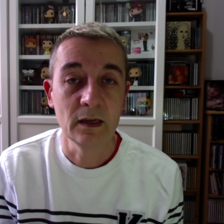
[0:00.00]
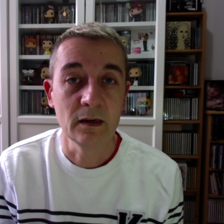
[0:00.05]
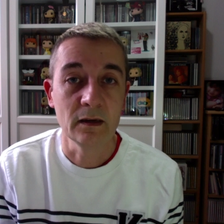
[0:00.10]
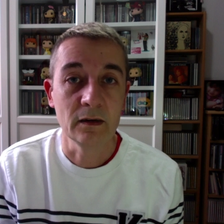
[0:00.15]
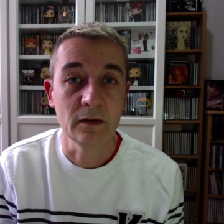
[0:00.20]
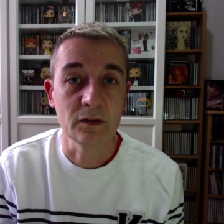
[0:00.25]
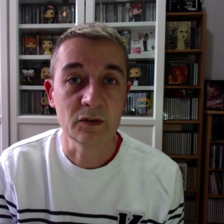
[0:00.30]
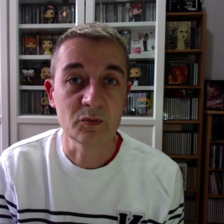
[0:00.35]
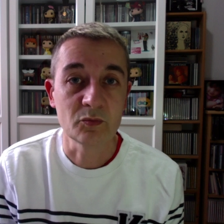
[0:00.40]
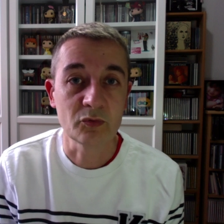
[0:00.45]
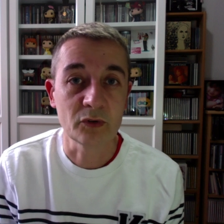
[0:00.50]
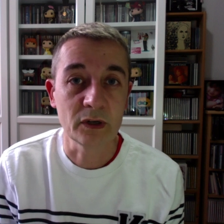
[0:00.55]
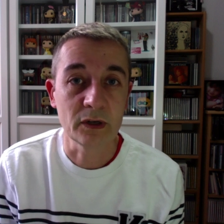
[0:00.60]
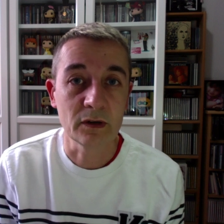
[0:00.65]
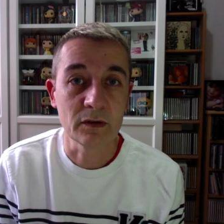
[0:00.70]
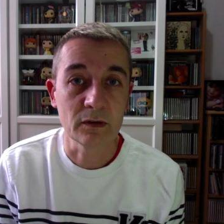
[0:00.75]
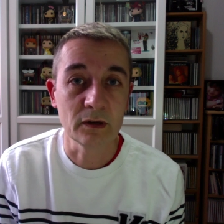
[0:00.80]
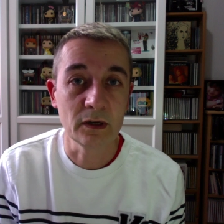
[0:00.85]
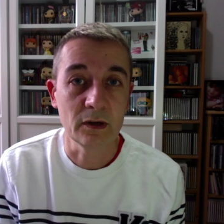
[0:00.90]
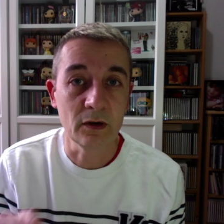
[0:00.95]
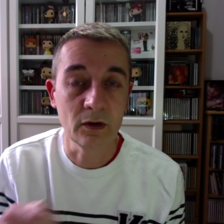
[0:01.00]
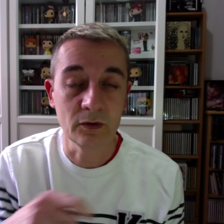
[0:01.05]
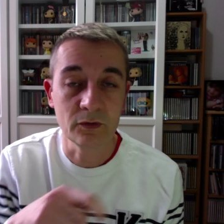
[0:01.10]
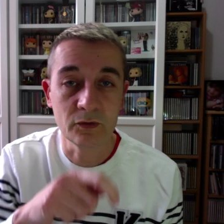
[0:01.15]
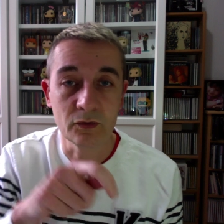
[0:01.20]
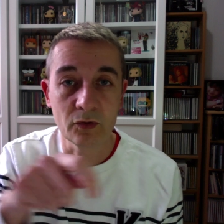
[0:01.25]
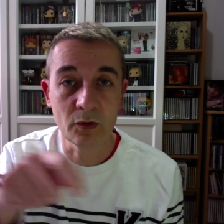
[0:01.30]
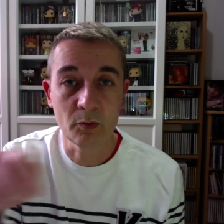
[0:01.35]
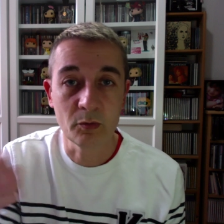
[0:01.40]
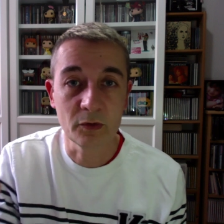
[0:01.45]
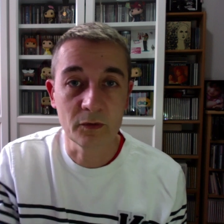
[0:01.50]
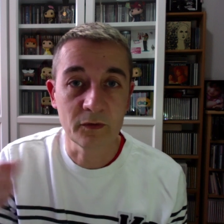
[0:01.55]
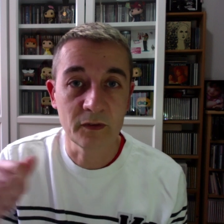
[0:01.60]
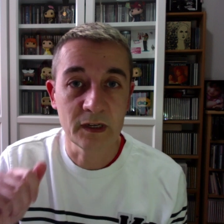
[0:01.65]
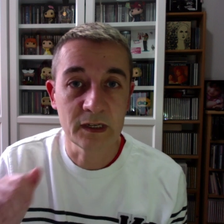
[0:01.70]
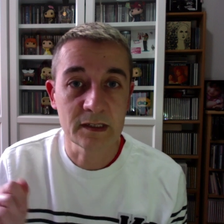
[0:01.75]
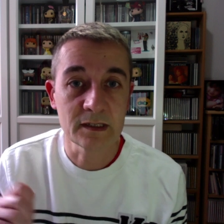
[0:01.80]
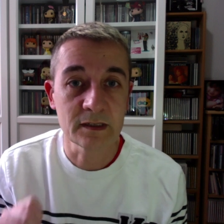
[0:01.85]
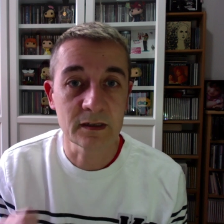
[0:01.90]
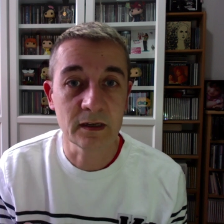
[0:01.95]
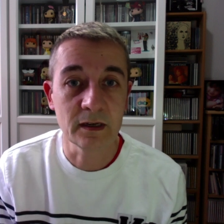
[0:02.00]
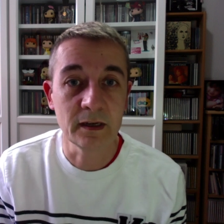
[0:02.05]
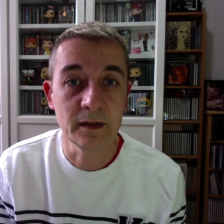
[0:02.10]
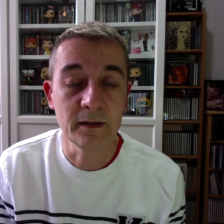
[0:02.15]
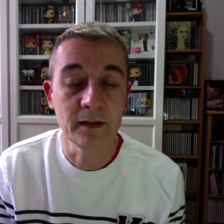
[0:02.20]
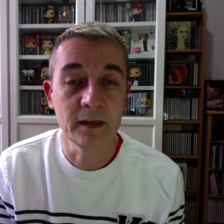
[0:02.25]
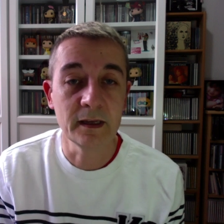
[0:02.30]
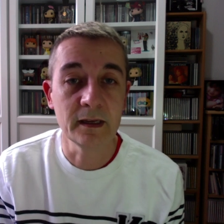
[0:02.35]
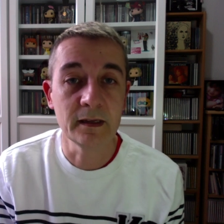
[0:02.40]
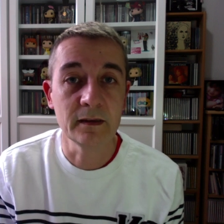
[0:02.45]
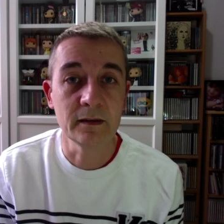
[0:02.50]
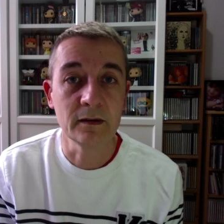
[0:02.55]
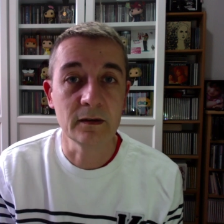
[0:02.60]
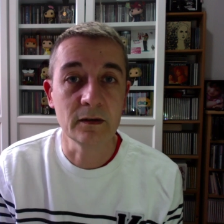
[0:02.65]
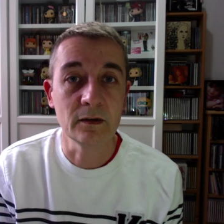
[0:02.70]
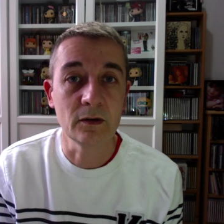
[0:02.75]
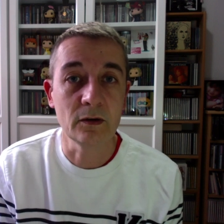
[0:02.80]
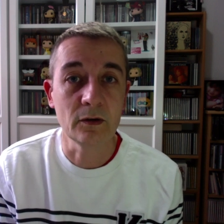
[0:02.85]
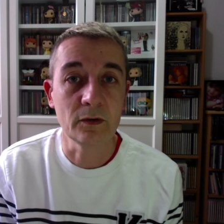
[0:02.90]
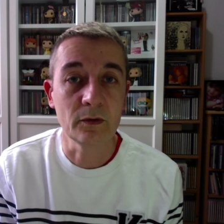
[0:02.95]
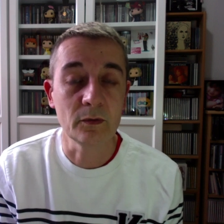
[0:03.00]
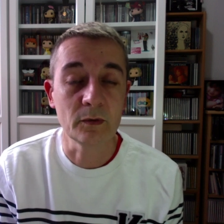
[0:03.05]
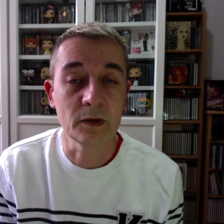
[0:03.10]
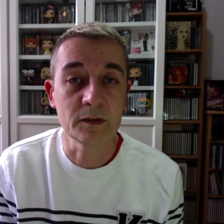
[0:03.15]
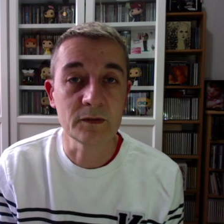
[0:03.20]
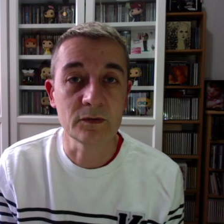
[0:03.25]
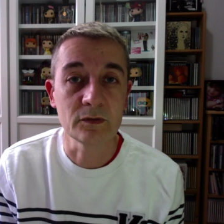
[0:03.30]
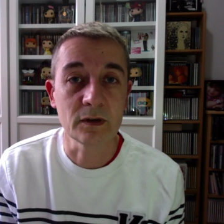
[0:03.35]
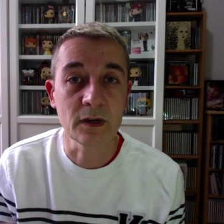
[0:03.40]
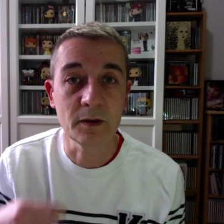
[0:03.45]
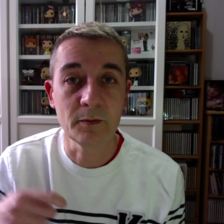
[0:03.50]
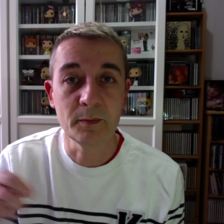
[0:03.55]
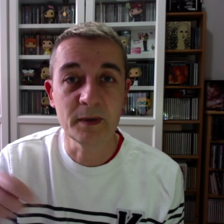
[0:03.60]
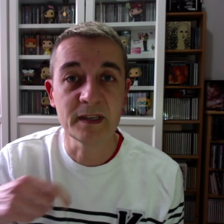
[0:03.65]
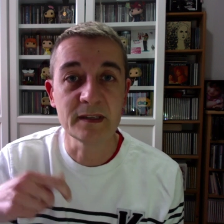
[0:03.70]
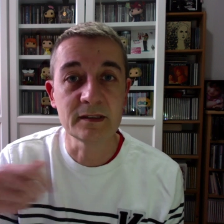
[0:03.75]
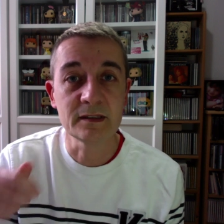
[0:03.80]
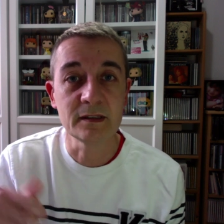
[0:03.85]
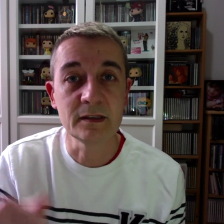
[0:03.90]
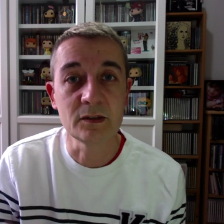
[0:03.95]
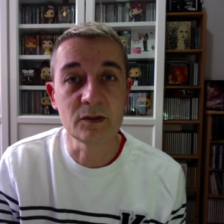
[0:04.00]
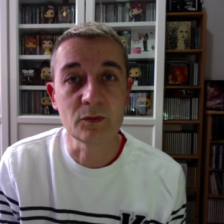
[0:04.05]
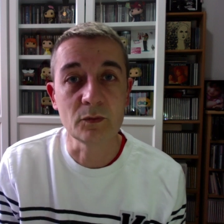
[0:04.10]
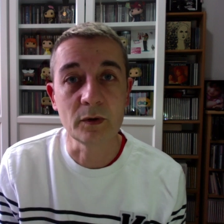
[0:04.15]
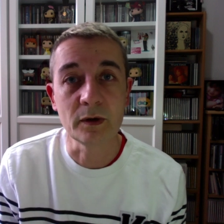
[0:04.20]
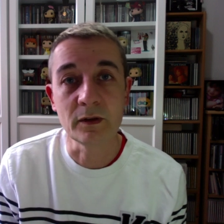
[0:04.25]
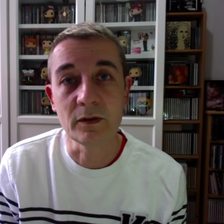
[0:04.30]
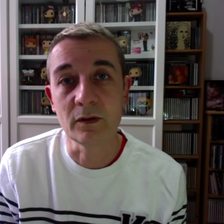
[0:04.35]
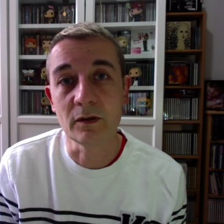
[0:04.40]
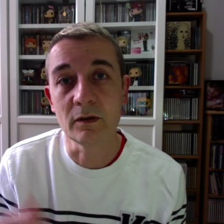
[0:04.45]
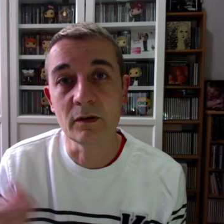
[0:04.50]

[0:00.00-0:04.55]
sprinkle it on top of it, and then otherwise you can mix it with